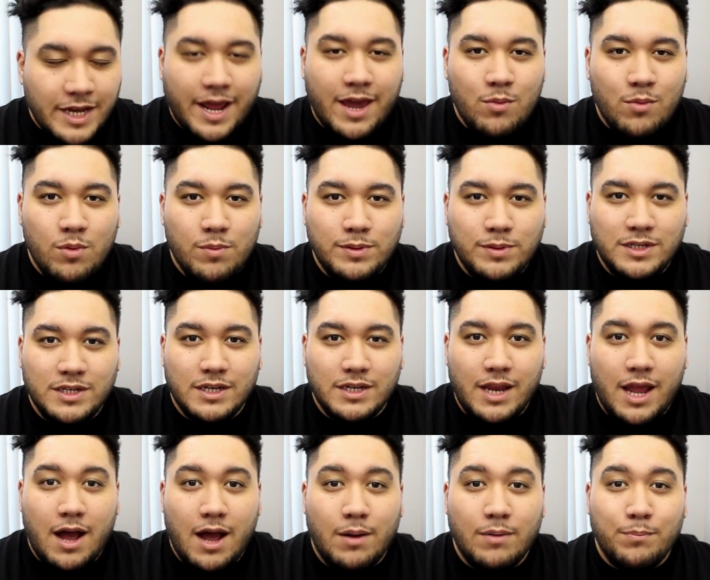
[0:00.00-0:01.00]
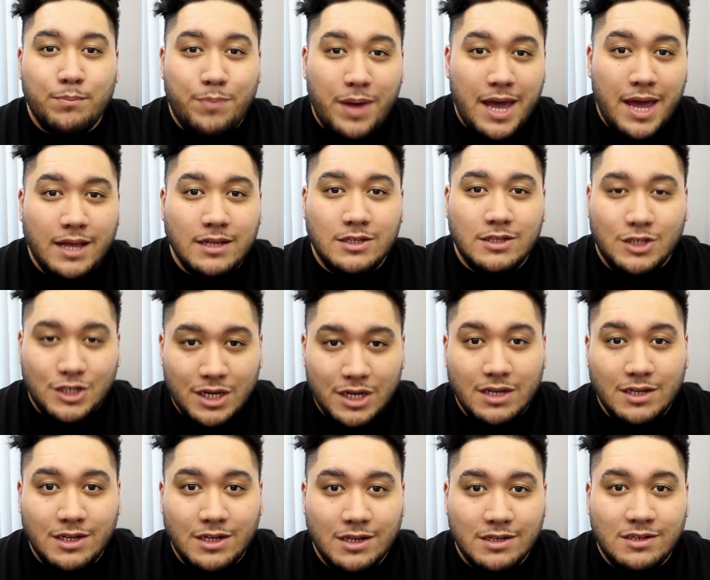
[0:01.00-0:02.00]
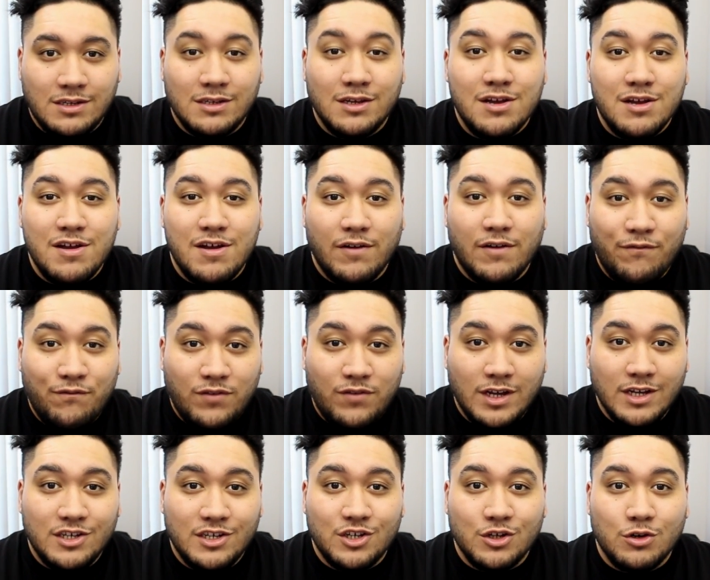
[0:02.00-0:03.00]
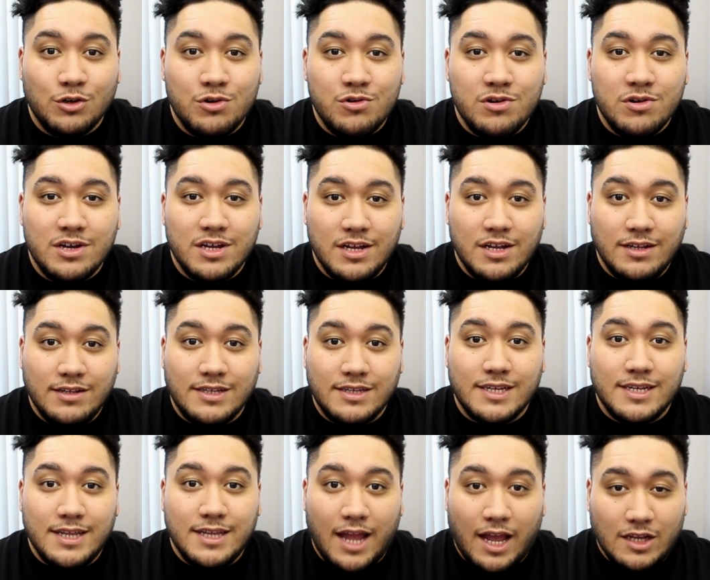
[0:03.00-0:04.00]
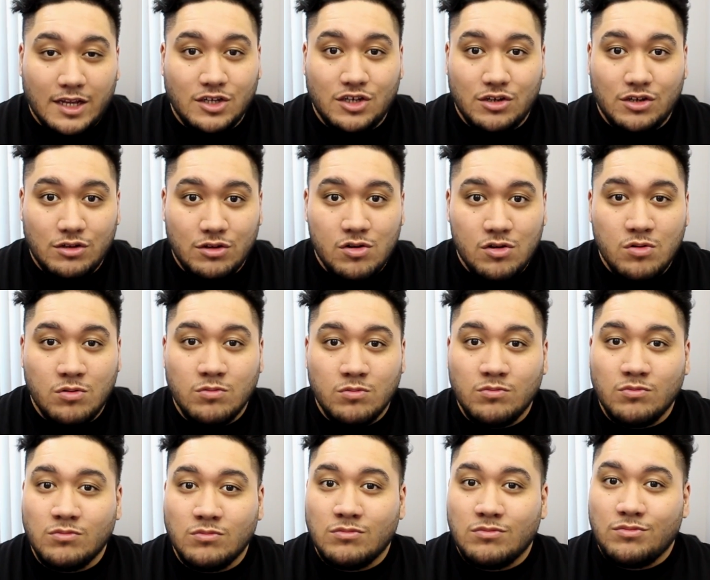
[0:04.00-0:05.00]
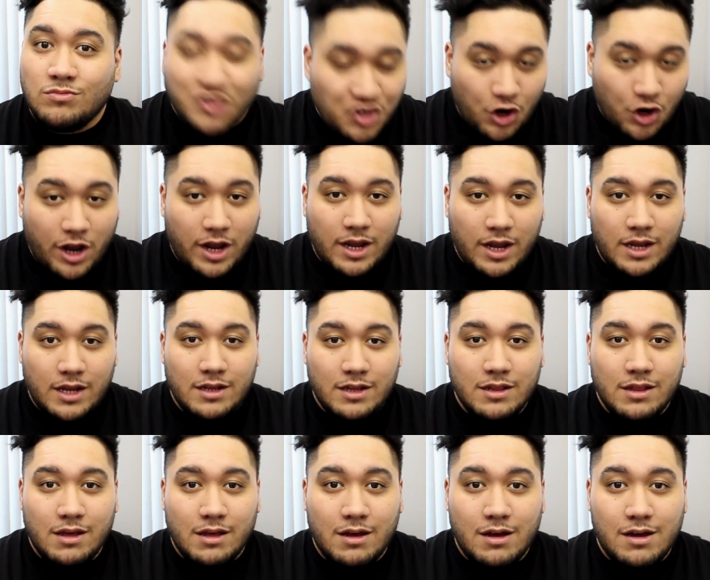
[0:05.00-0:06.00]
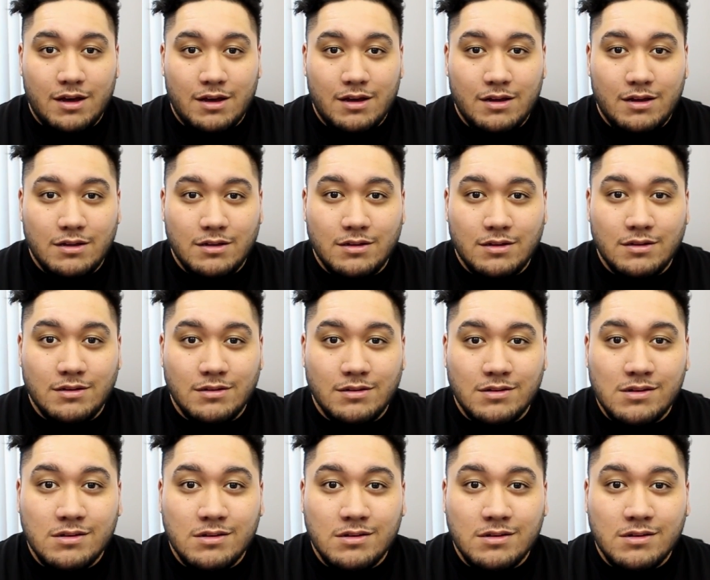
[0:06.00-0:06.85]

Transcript: Today we'll be checking out Bad Genius official international trailer.